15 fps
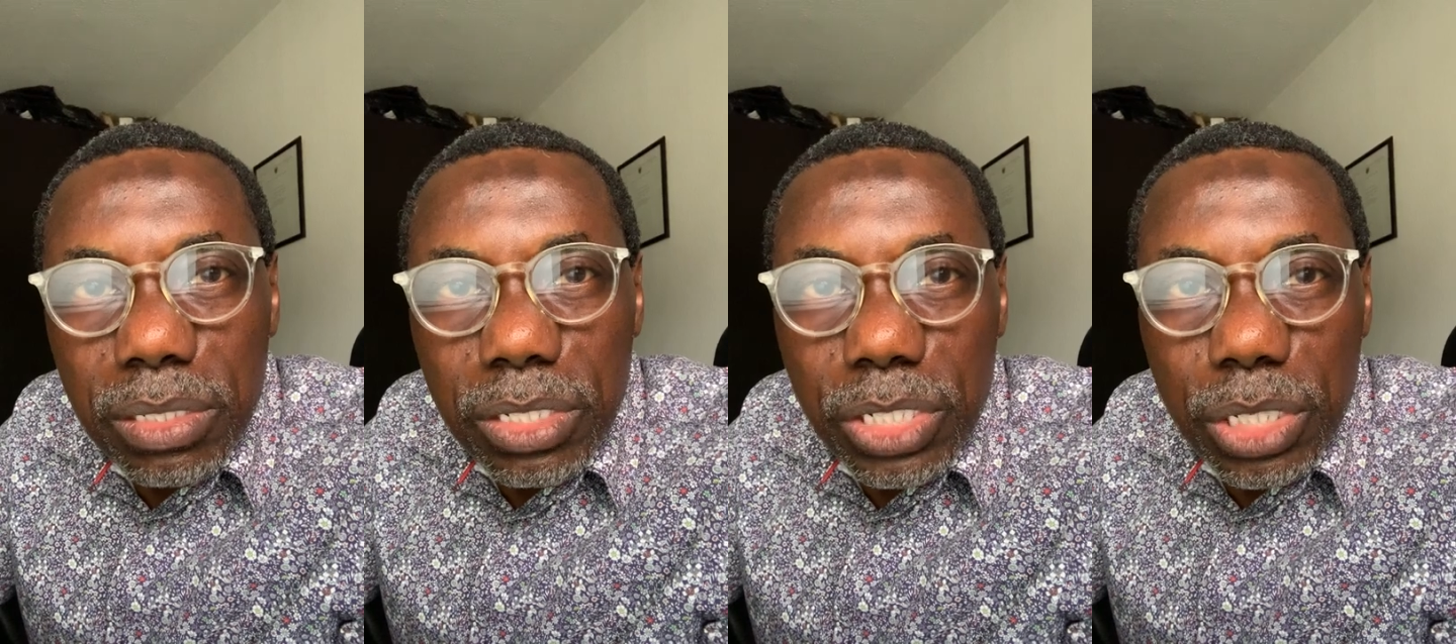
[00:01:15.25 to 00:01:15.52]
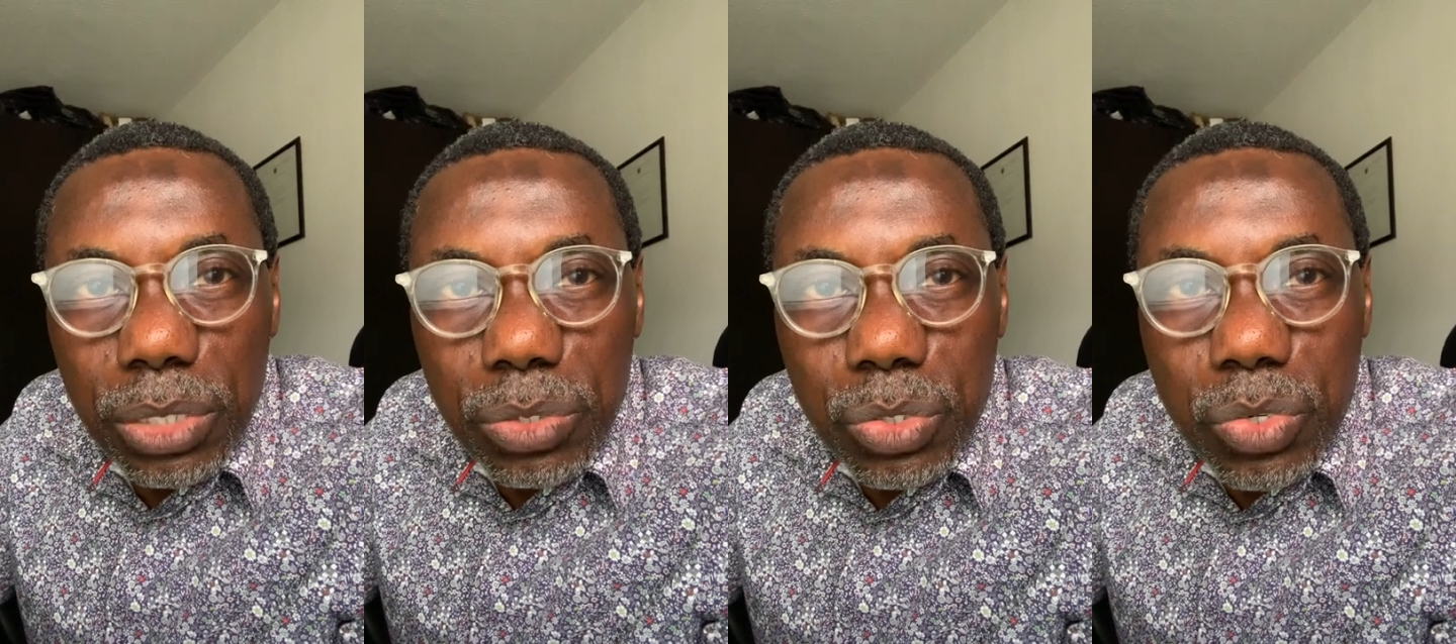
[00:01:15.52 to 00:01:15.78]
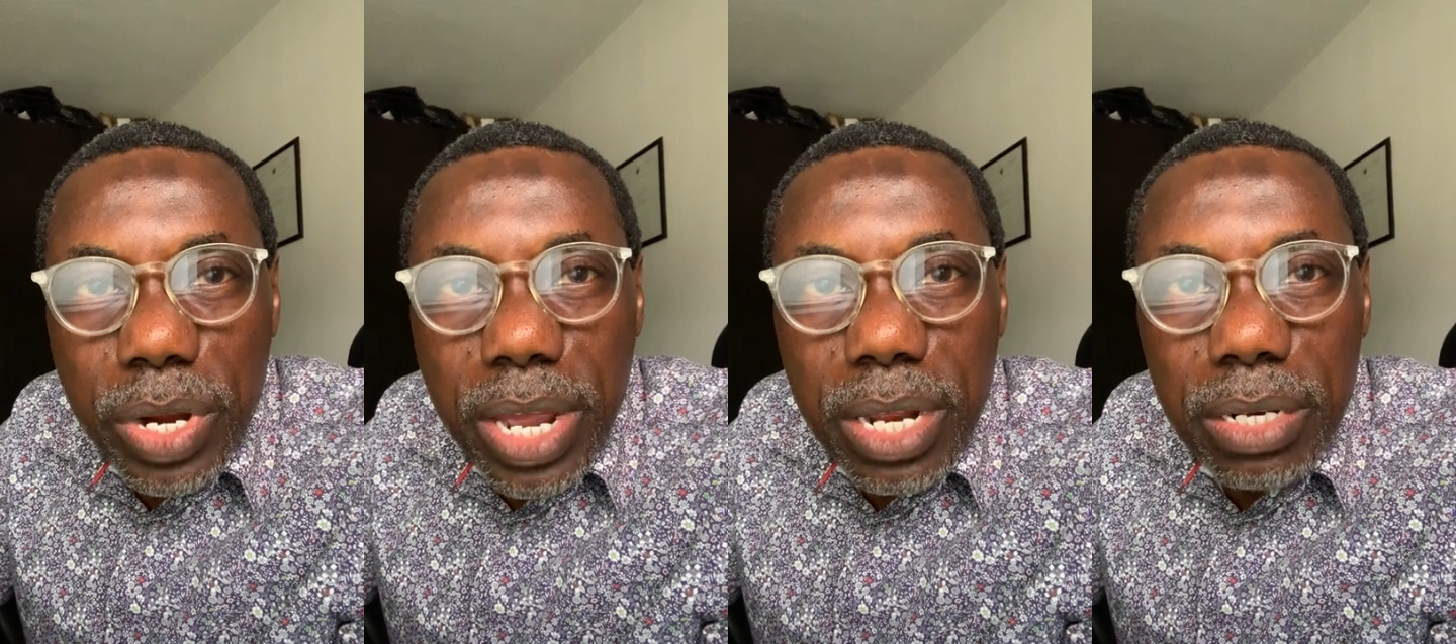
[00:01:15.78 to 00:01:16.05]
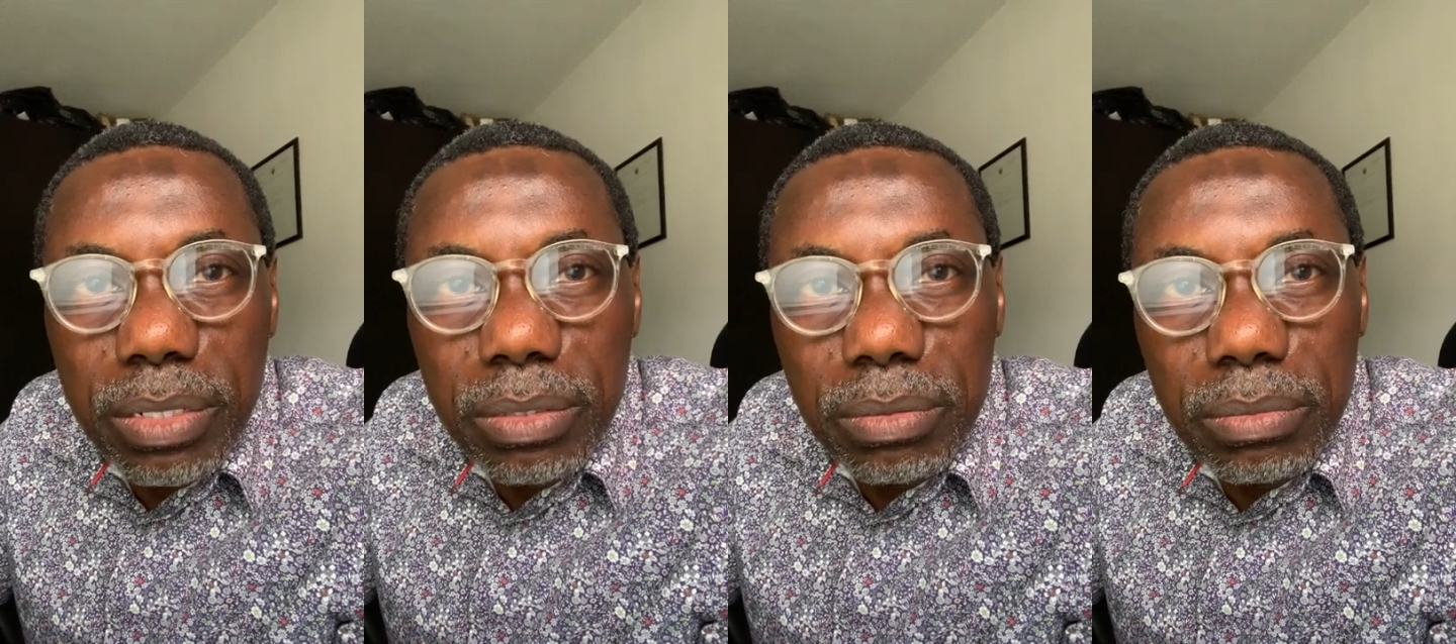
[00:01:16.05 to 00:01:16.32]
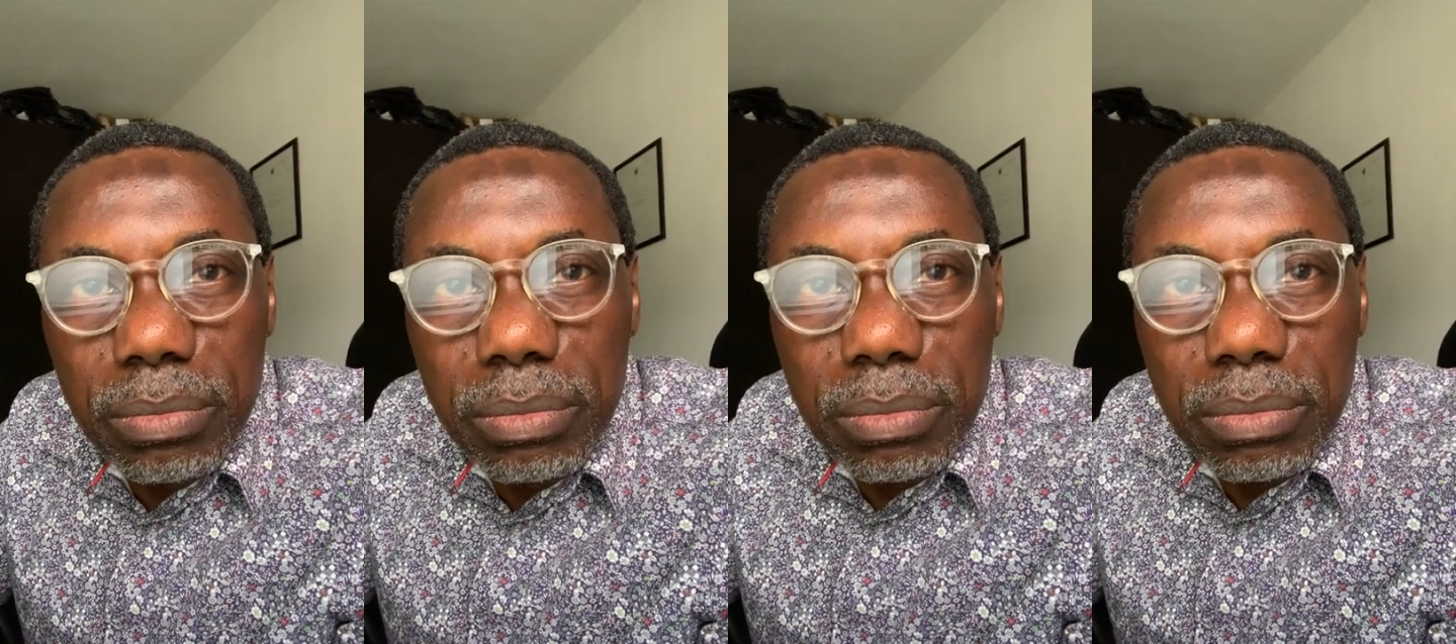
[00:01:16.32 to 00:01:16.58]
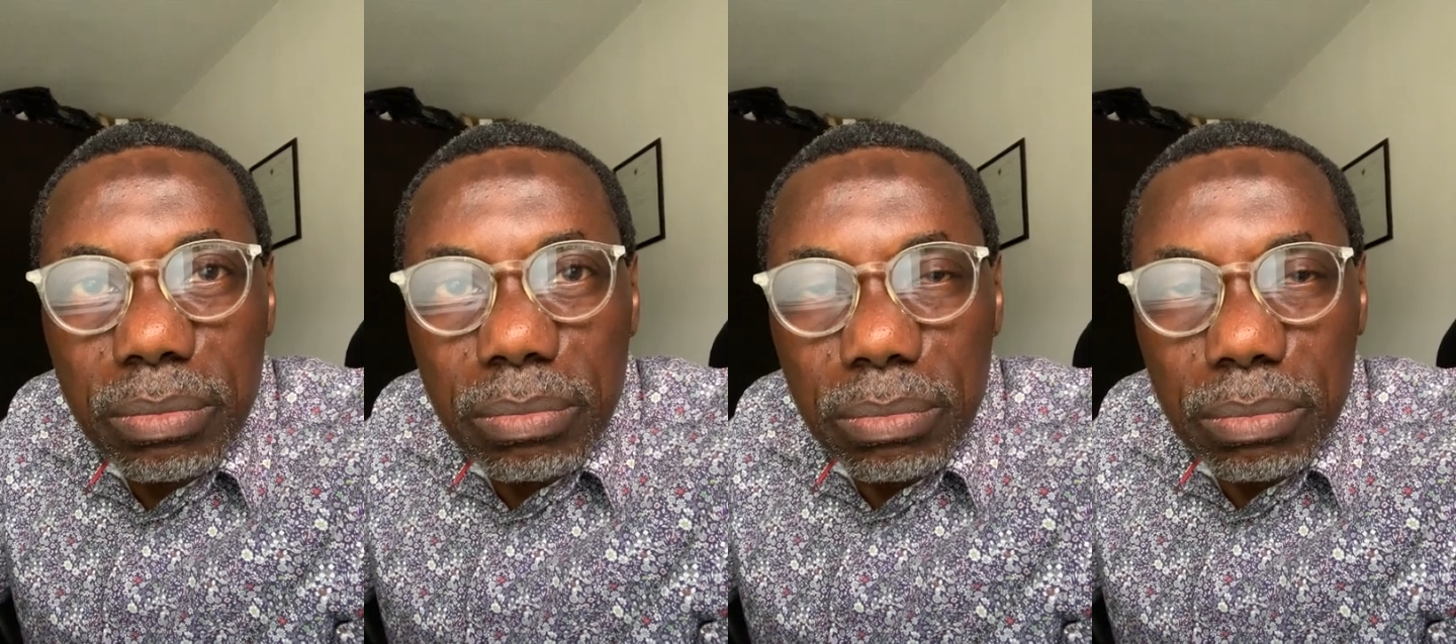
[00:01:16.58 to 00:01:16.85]
children
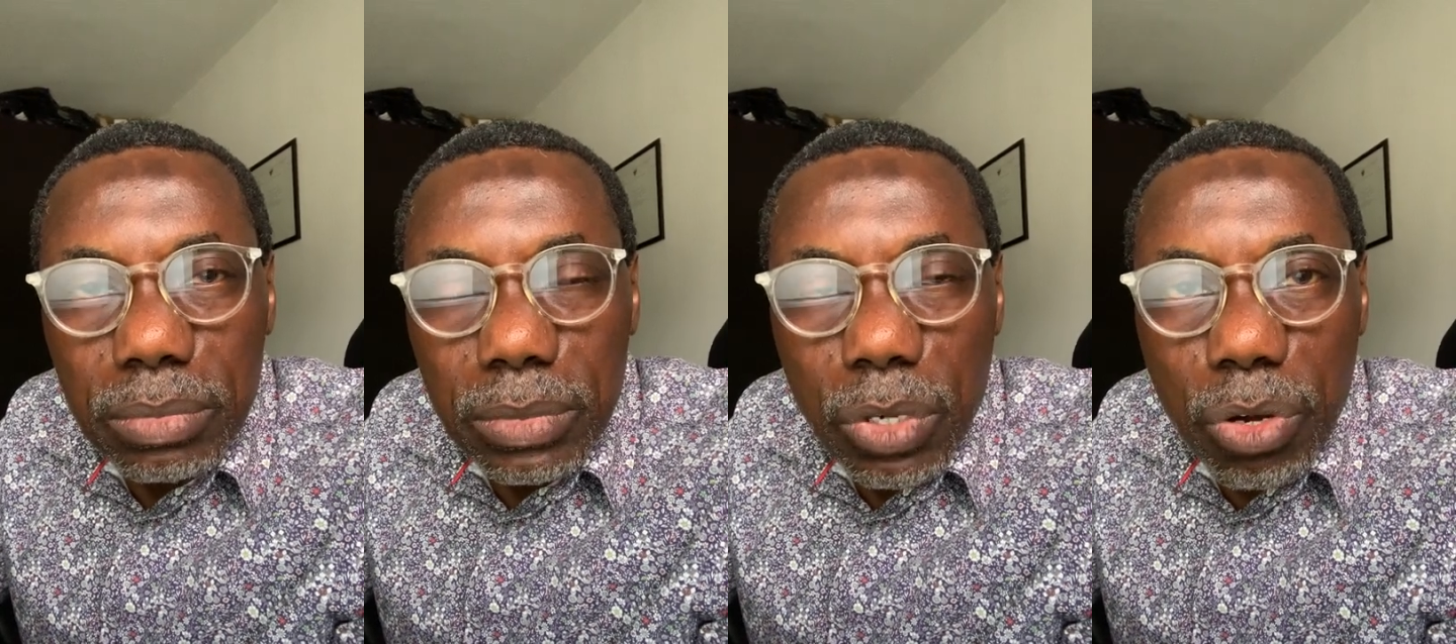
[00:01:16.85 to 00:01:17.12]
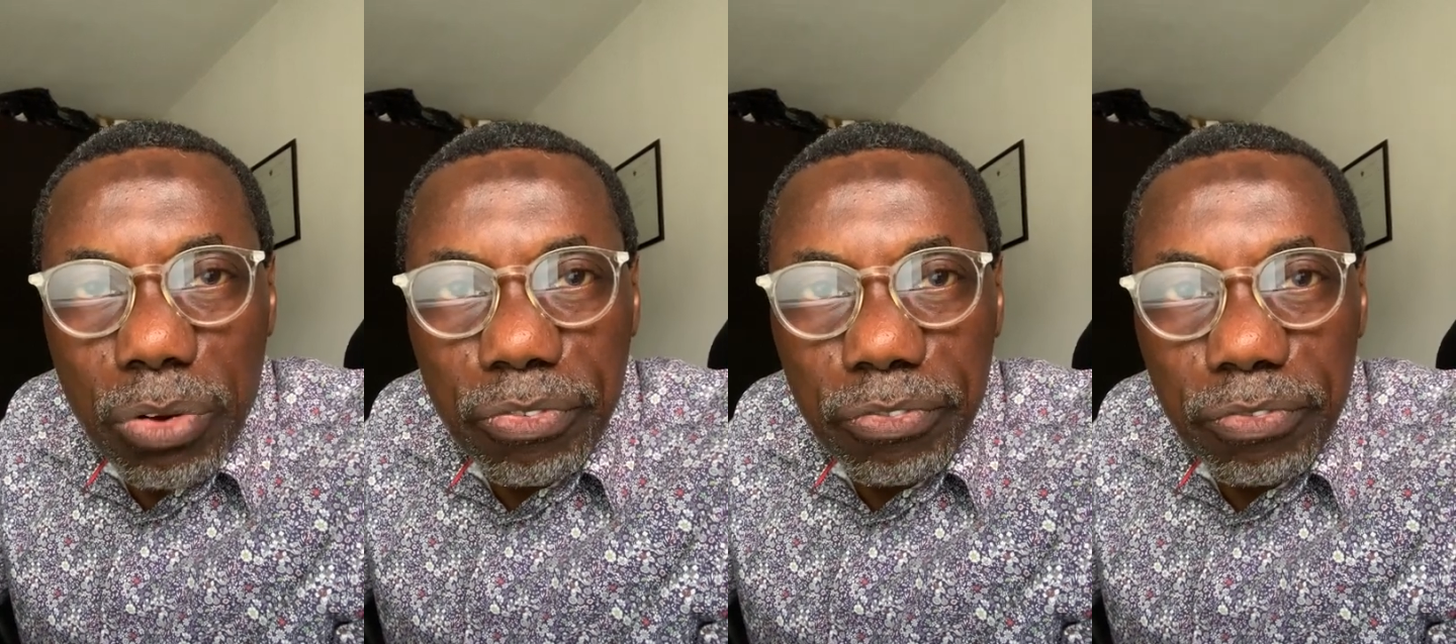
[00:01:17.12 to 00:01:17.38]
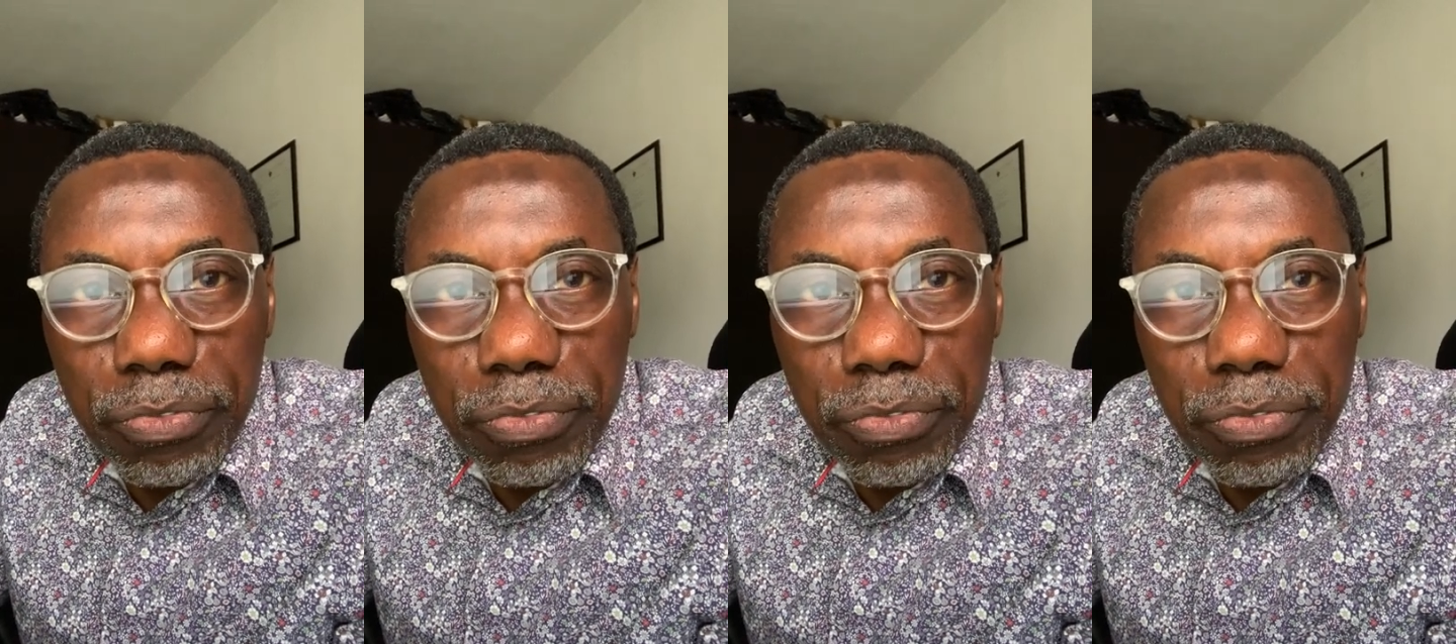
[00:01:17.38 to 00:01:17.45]
of